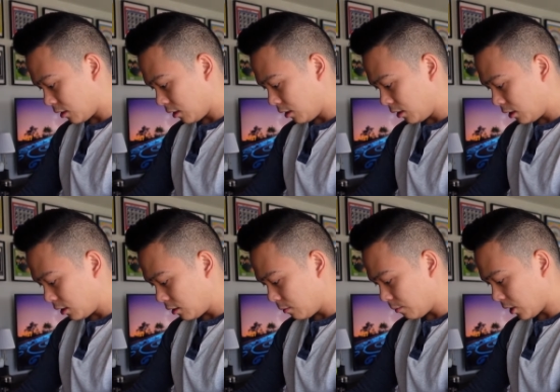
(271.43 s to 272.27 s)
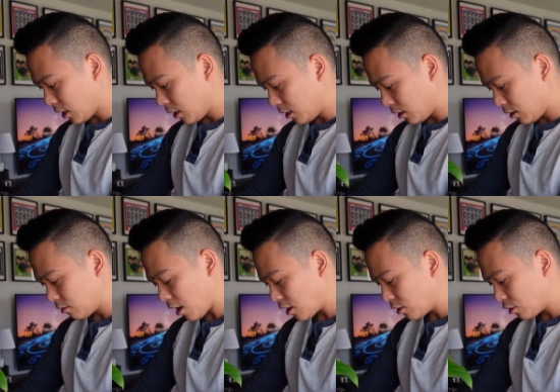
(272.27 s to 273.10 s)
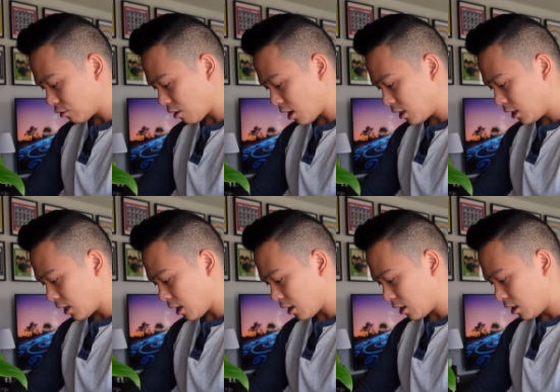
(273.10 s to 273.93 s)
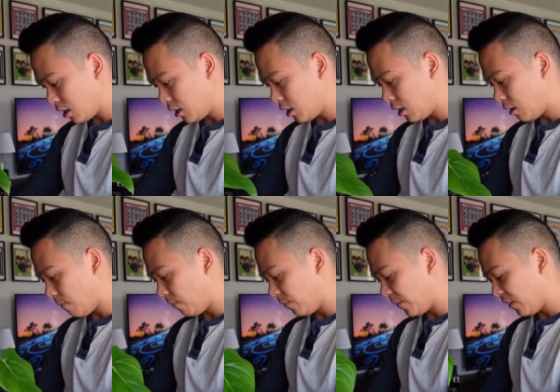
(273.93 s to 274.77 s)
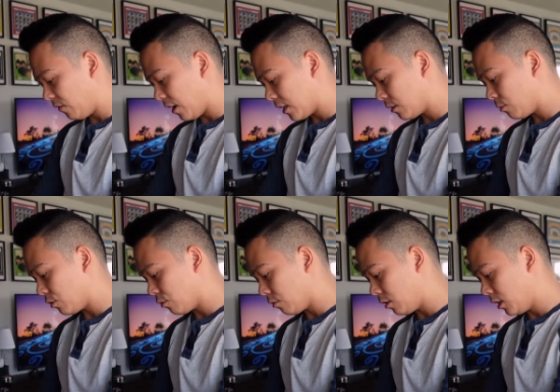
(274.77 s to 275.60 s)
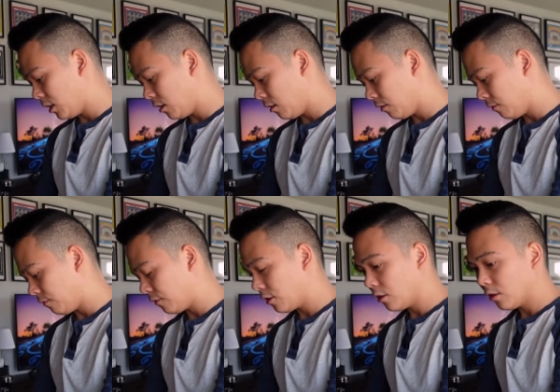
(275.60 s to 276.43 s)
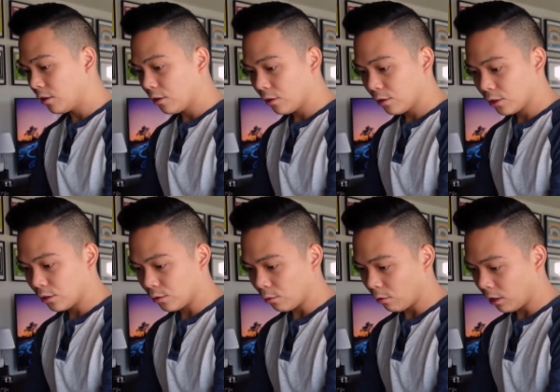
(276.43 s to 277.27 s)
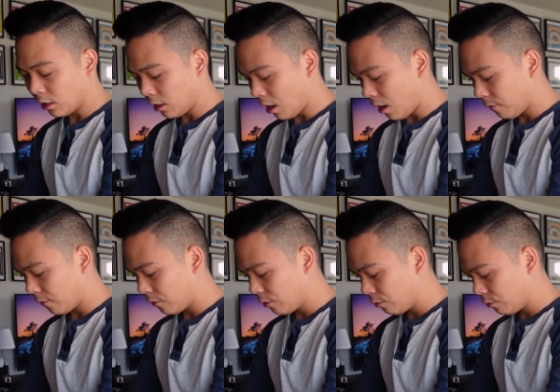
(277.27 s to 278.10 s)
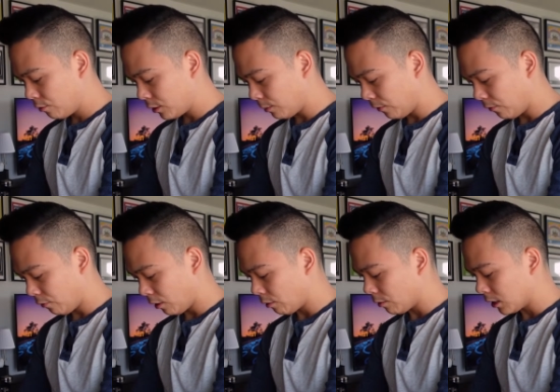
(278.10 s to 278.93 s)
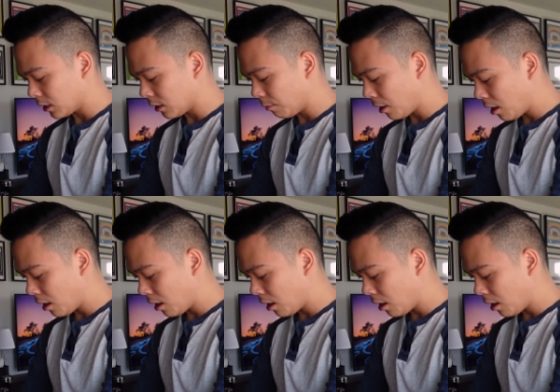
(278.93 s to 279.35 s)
a little bit. I just try to get the vast majority of soil off of the roots before I rinse them